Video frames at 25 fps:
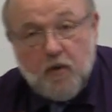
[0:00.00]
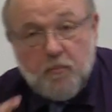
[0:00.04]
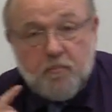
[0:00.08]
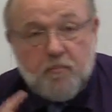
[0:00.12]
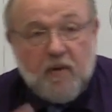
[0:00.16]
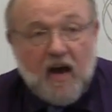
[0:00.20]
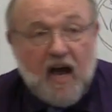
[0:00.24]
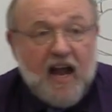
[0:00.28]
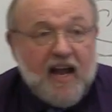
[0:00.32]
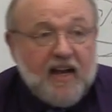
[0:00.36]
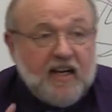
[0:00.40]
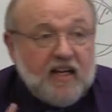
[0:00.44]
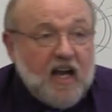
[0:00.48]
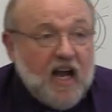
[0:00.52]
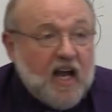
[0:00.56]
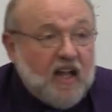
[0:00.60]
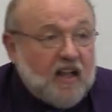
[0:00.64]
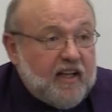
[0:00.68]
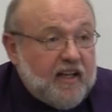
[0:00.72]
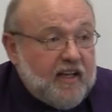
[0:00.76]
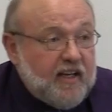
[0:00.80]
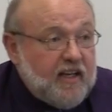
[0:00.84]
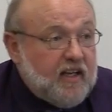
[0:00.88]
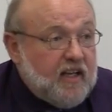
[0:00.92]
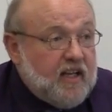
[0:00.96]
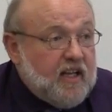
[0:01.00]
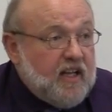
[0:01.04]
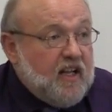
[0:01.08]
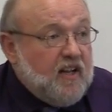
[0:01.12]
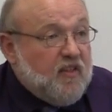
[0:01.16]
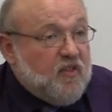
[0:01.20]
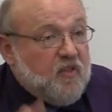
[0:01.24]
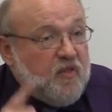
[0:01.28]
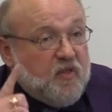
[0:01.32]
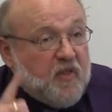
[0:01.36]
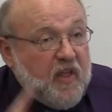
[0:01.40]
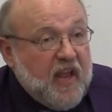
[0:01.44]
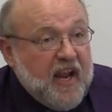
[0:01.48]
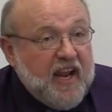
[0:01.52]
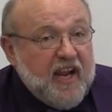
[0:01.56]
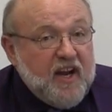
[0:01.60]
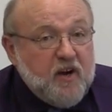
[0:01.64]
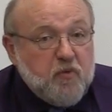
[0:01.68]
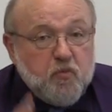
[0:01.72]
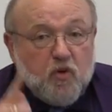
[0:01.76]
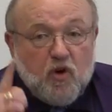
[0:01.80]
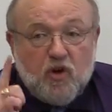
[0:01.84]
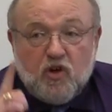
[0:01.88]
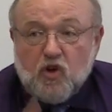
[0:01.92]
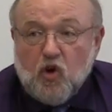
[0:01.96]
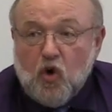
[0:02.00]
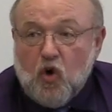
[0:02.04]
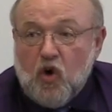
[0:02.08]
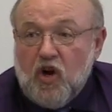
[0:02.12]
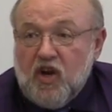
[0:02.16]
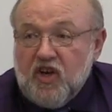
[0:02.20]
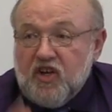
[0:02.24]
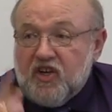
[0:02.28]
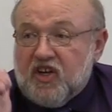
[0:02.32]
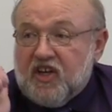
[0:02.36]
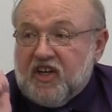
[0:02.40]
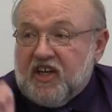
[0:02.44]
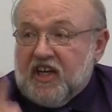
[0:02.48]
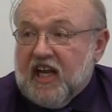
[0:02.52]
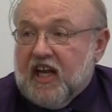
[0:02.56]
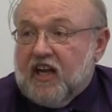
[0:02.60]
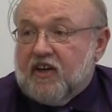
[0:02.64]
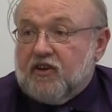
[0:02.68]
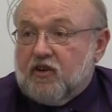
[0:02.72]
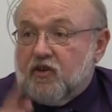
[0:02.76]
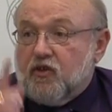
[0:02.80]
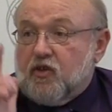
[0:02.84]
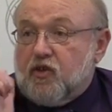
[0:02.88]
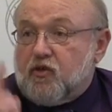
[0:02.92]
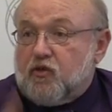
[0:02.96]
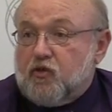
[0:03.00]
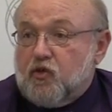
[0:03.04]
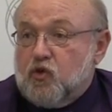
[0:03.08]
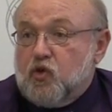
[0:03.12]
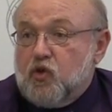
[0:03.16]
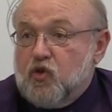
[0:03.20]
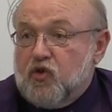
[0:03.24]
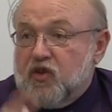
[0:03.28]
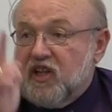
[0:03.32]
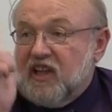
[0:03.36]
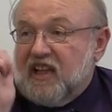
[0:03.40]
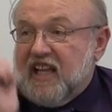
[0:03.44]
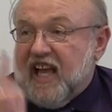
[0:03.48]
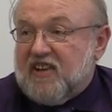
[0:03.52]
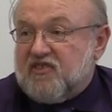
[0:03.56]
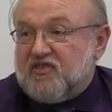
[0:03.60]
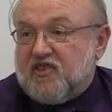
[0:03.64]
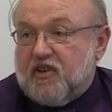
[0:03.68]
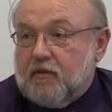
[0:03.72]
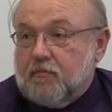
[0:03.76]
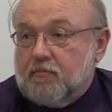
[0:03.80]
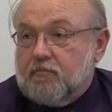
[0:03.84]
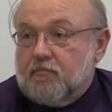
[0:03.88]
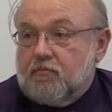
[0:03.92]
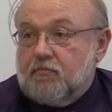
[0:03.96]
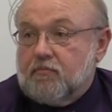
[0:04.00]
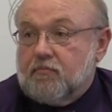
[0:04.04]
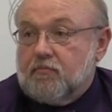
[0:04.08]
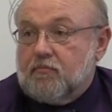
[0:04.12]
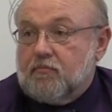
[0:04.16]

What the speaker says: by golly, they were going to get through the lesson.